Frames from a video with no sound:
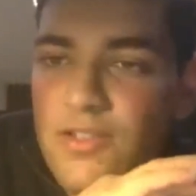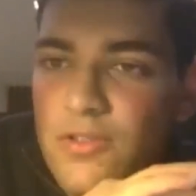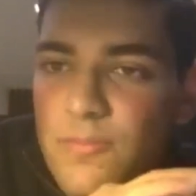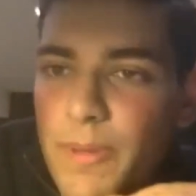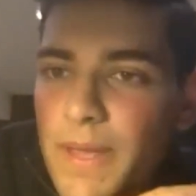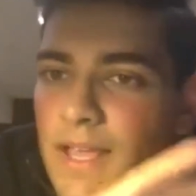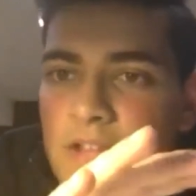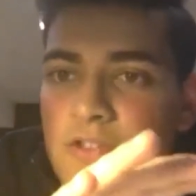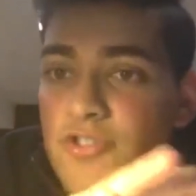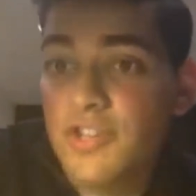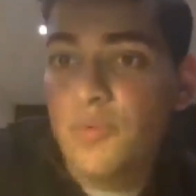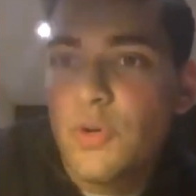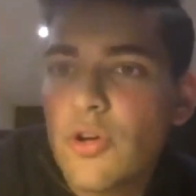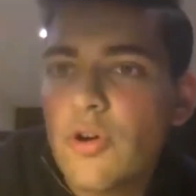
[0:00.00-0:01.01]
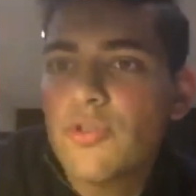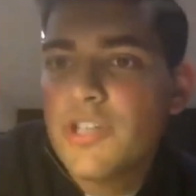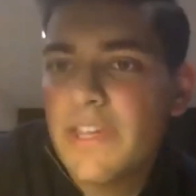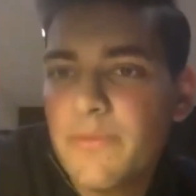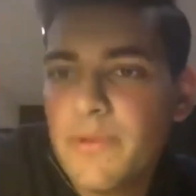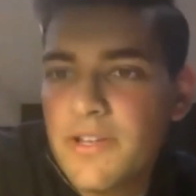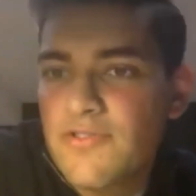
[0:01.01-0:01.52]
Pick an interest, what you're
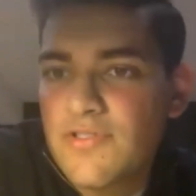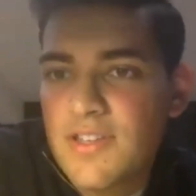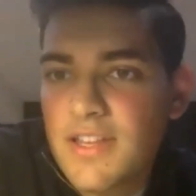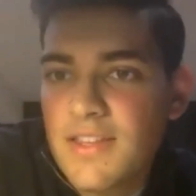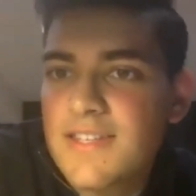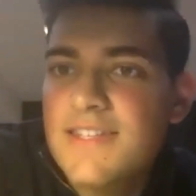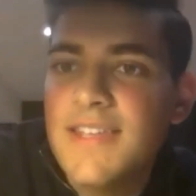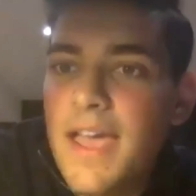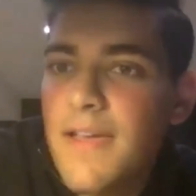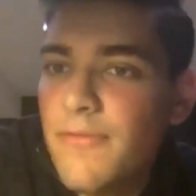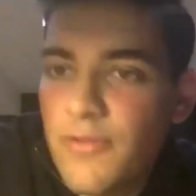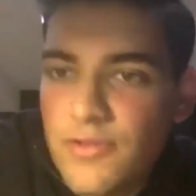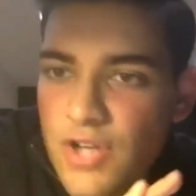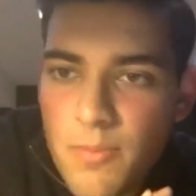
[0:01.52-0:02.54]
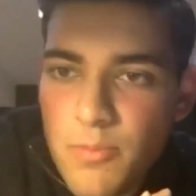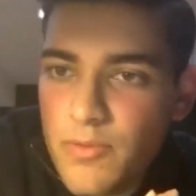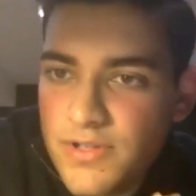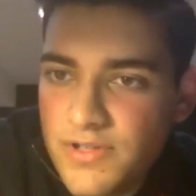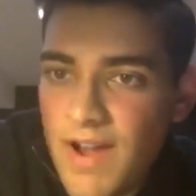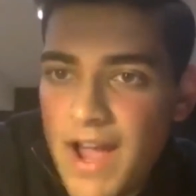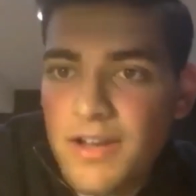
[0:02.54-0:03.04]
genuinely interested in. Say, for example,
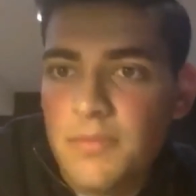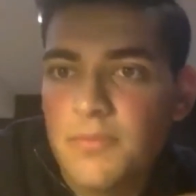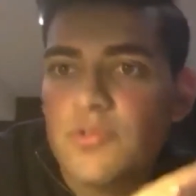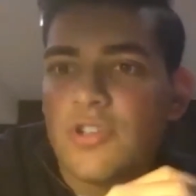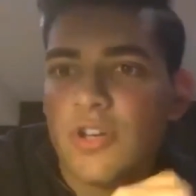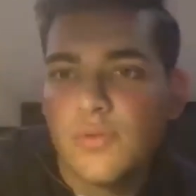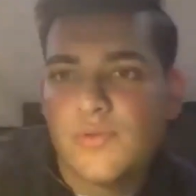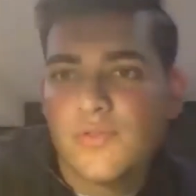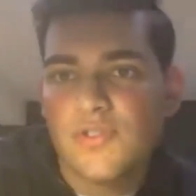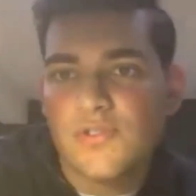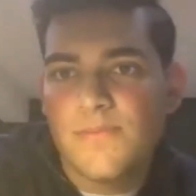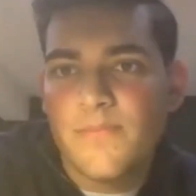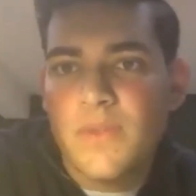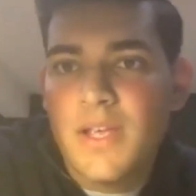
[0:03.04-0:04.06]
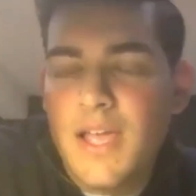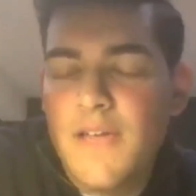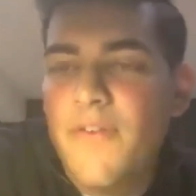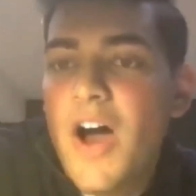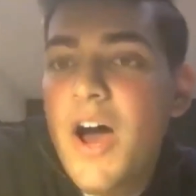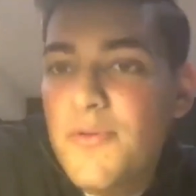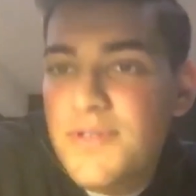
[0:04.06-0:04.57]
this is random, shoes.
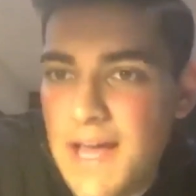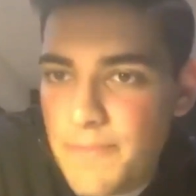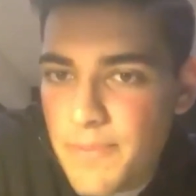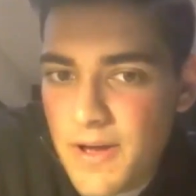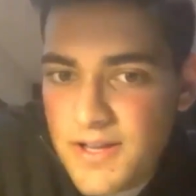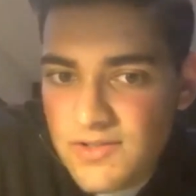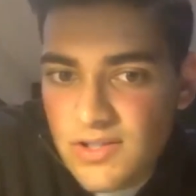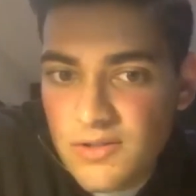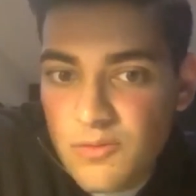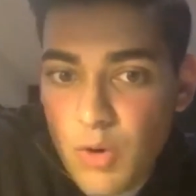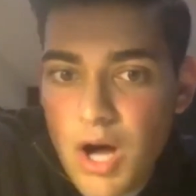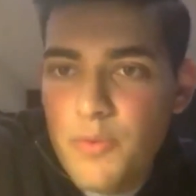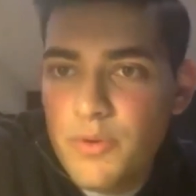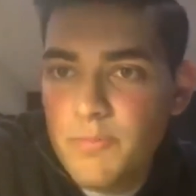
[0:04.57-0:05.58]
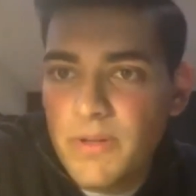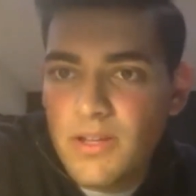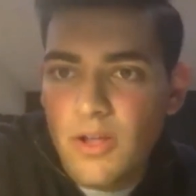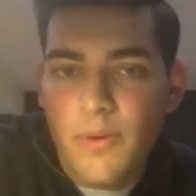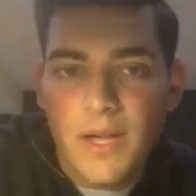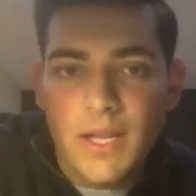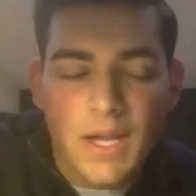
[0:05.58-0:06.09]
If I was that person, what I would be
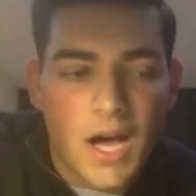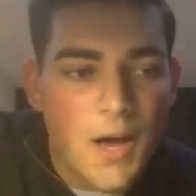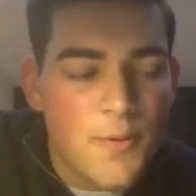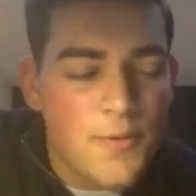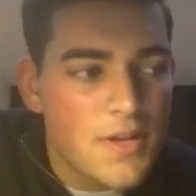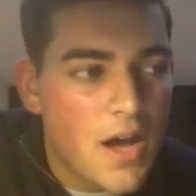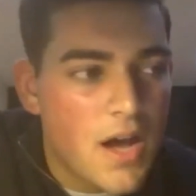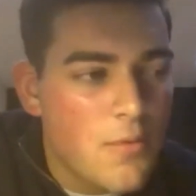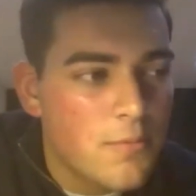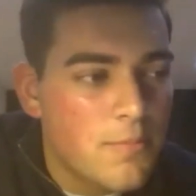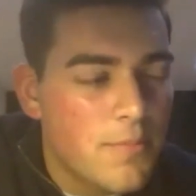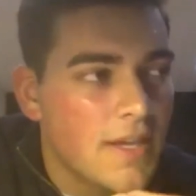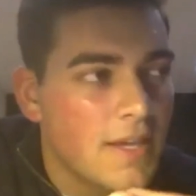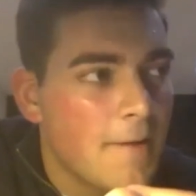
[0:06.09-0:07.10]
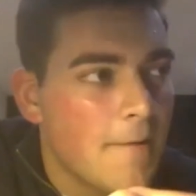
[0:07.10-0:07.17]
doing, I would be,